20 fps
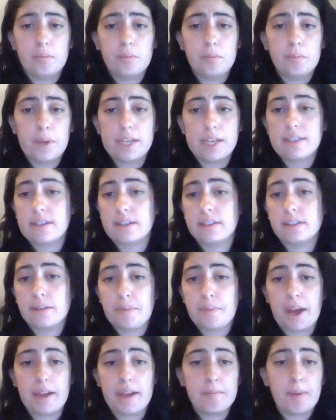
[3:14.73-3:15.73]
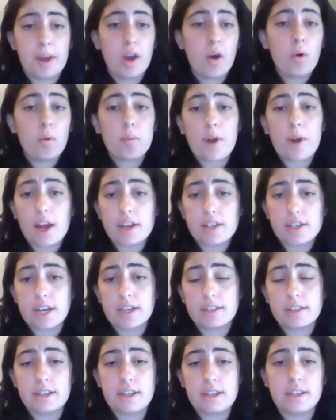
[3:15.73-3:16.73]
Basically, my whole
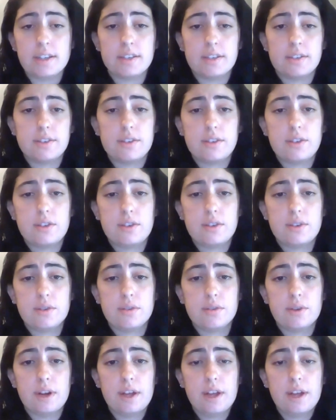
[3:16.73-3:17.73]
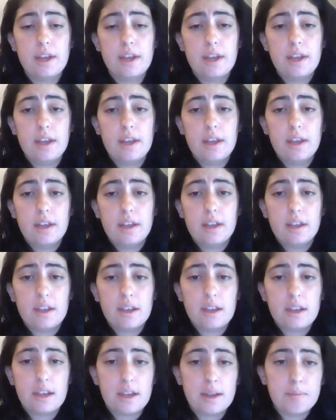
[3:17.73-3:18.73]
project is to
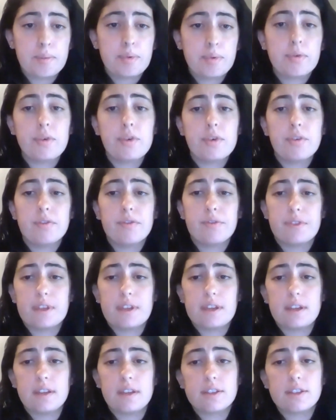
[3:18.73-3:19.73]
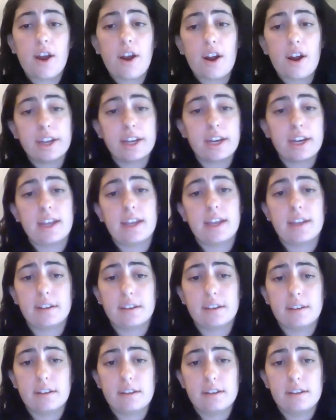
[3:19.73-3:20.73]
improve the targeting
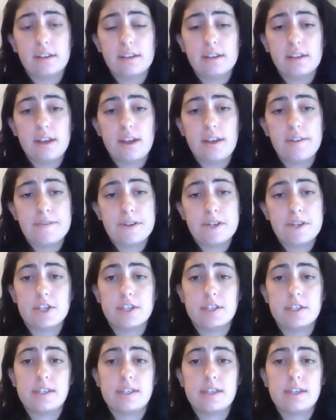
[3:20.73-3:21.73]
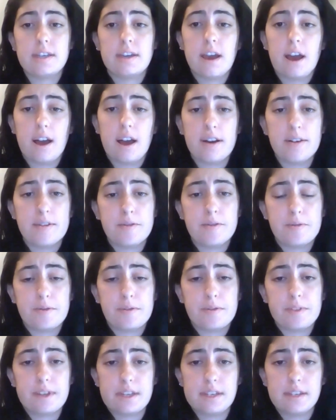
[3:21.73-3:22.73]
efficiency of
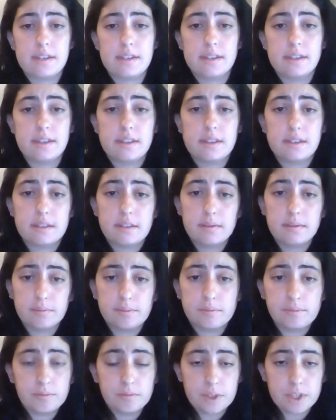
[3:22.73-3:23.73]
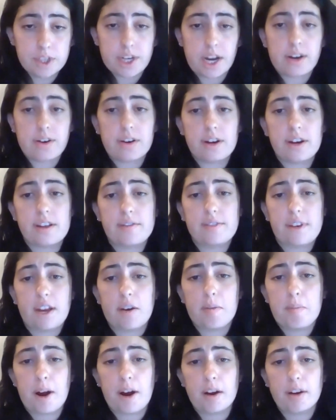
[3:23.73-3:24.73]
these regenerative
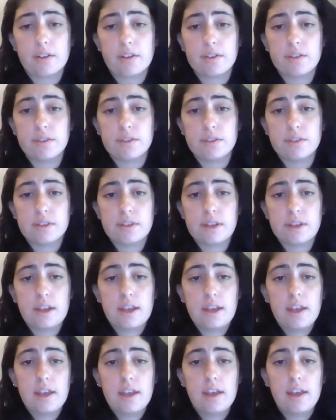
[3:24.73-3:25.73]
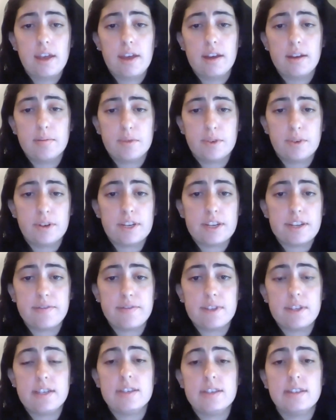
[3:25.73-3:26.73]
nanoparticles, or
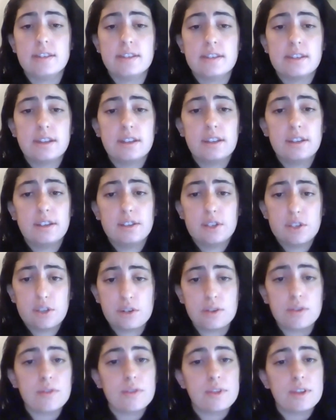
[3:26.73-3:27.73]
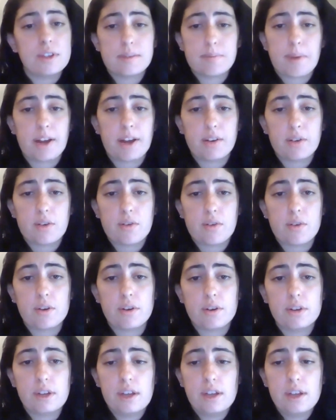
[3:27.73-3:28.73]
EVs, to the spinal
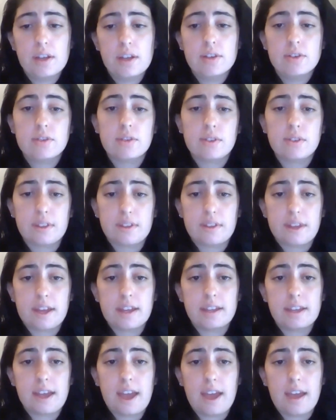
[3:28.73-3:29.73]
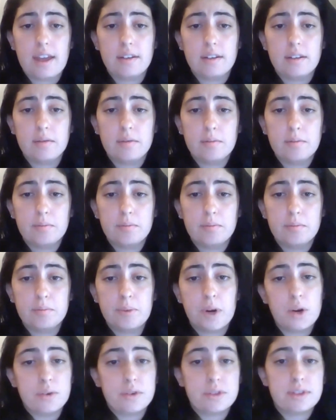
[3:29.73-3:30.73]
cord so that they can
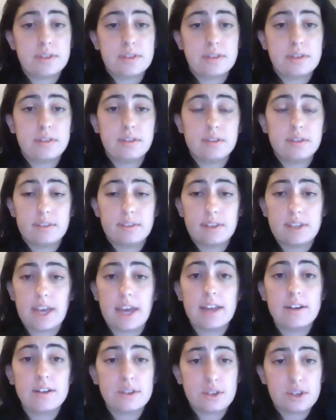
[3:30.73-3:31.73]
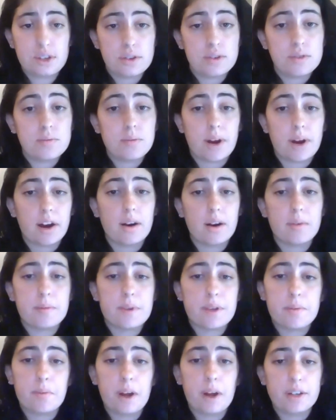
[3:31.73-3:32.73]
both get to where
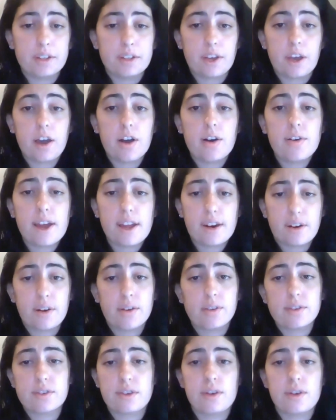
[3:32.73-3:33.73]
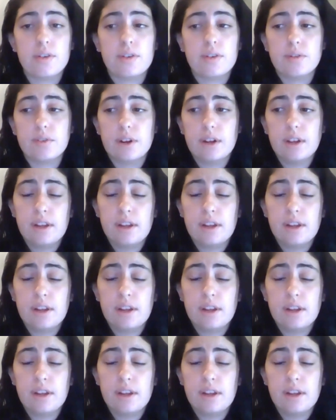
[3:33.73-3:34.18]
we want to go and also